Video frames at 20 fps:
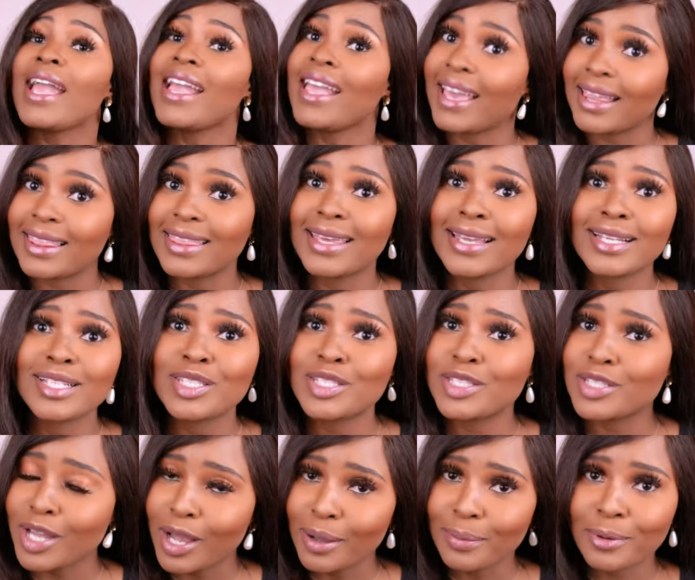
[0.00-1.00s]
Can they
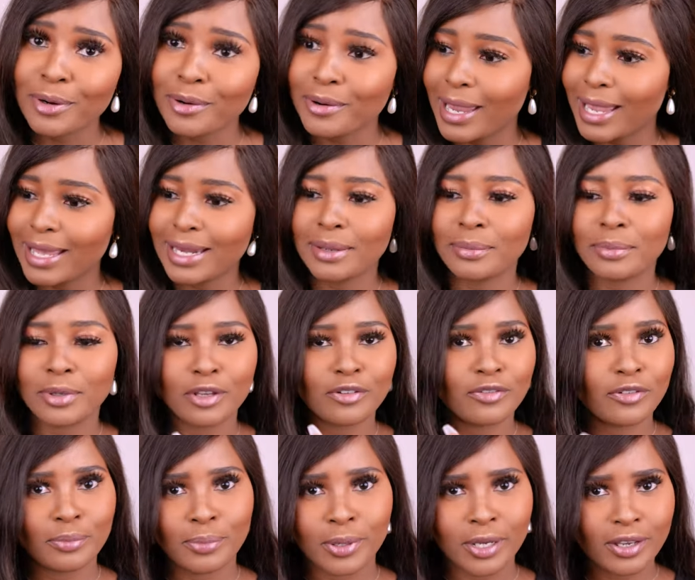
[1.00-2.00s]
stop creating
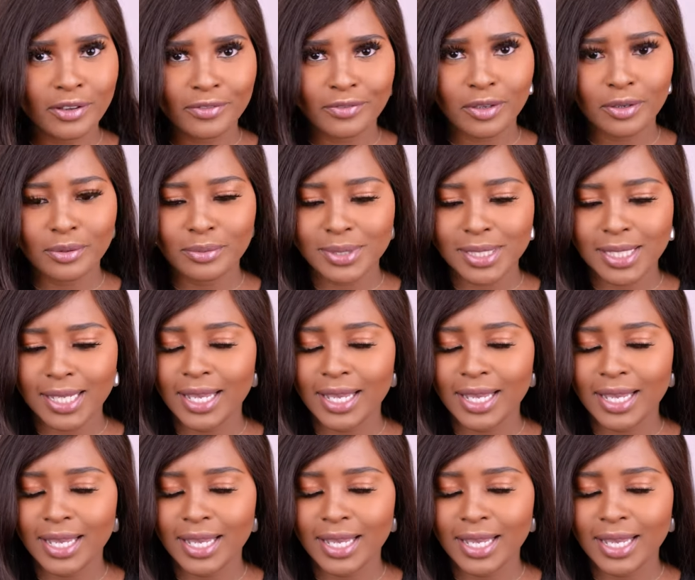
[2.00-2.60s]
beautiful perfumes?